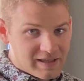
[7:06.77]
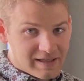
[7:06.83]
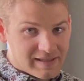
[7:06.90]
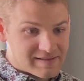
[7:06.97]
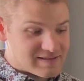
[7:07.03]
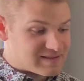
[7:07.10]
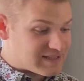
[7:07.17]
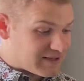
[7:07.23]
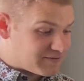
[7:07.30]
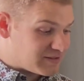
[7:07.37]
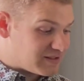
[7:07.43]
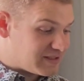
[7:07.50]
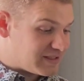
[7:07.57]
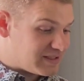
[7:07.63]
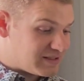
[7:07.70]
It's
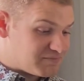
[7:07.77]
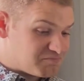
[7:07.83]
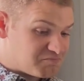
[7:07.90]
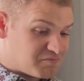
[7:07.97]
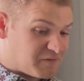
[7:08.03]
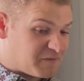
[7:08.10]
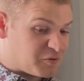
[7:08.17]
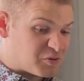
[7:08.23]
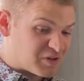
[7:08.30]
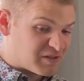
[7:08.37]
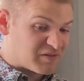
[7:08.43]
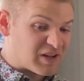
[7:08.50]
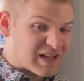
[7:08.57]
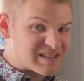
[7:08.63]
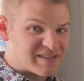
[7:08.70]
definitely full
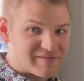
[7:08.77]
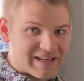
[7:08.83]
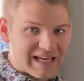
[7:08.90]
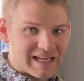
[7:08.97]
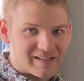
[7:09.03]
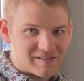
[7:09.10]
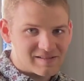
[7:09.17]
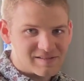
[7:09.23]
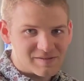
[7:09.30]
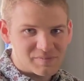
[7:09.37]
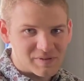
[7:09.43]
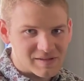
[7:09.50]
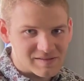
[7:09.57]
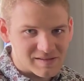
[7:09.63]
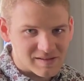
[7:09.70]
of lots of angst,
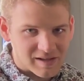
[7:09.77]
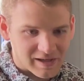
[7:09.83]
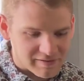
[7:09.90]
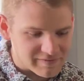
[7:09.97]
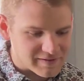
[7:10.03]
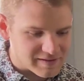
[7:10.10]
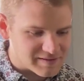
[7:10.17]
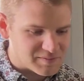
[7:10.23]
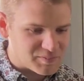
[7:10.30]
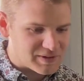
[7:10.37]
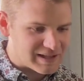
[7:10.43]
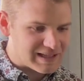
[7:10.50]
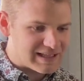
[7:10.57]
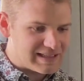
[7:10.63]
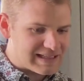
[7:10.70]
but it's a lot of fun to
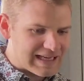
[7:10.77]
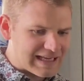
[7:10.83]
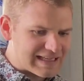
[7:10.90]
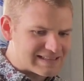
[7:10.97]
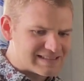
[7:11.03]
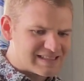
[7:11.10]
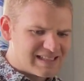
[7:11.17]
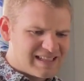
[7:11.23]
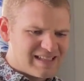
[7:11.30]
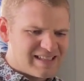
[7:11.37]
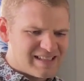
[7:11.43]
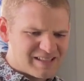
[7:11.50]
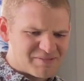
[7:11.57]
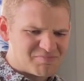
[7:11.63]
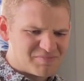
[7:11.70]
play, and
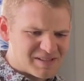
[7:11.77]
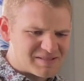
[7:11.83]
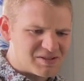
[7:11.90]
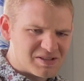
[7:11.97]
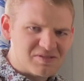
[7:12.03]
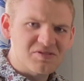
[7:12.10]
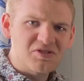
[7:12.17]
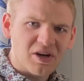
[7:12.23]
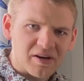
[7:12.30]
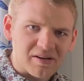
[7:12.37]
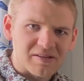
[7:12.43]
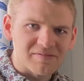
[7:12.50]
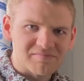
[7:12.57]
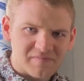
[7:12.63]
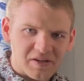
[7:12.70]
it's
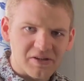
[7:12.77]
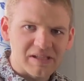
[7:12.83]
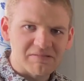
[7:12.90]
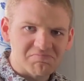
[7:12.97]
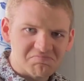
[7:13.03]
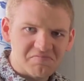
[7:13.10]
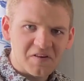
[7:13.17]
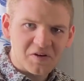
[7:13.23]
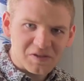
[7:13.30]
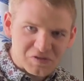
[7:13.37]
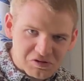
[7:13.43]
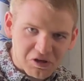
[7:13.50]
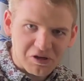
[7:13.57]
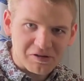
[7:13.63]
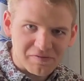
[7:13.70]
dark, very, very
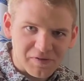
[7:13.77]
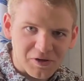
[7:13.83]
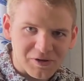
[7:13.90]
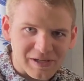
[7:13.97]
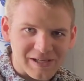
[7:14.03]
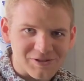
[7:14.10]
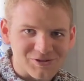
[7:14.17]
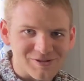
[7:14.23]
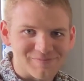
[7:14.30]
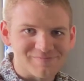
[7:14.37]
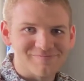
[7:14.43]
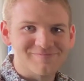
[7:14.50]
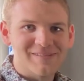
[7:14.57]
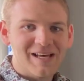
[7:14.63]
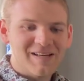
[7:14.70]
dark variation.
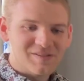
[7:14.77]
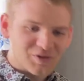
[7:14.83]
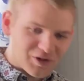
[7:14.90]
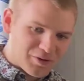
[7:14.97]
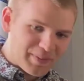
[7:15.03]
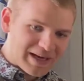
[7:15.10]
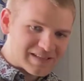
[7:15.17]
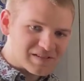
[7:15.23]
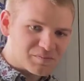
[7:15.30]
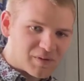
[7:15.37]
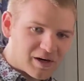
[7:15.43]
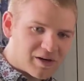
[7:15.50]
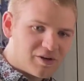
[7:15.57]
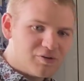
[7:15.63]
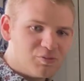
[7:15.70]
So come back
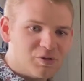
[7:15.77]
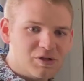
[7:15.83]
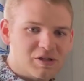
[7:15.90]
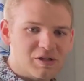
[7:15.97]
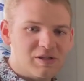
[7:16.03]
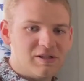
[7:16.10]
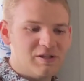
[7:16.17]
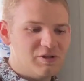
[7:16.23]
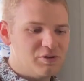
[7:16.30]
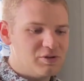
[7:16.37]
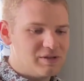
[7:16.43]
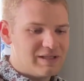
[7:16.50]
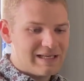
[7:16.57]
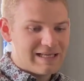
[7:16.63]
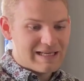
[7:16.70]
tomorrow, we'll conclude